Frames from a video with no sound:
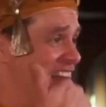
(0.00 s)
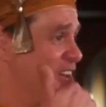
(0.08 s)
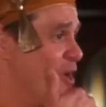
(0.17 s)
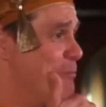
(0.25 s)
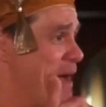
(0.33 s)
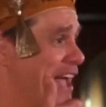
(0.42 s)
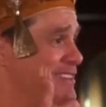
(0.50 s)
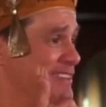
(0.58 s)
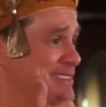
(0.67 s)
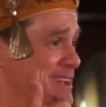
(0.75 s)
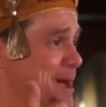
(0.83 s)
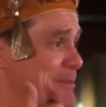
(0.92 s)
I'd go back
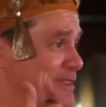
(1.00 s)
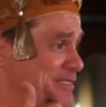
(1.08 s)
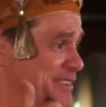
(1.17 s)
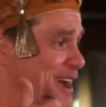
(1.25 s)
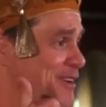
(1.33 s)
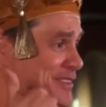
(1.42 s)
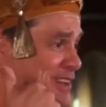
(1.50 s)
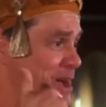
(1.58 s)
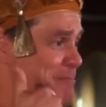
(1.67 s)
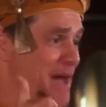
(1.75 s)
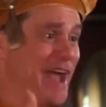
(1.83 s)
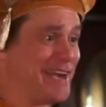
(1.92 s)
to the top of the stairs and
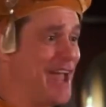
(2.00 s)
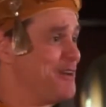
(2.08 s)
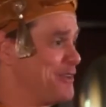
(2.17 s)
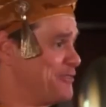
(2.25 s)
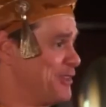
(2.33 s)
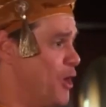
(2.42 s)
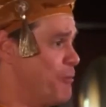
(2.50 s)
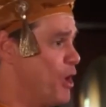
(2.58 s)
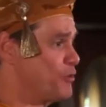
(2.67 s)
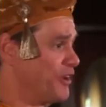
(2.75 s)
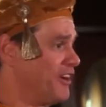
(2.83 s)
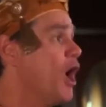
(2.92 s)
come back down in slow
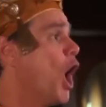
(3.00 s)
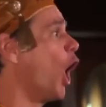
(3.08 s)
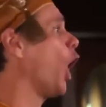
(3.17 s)
motion.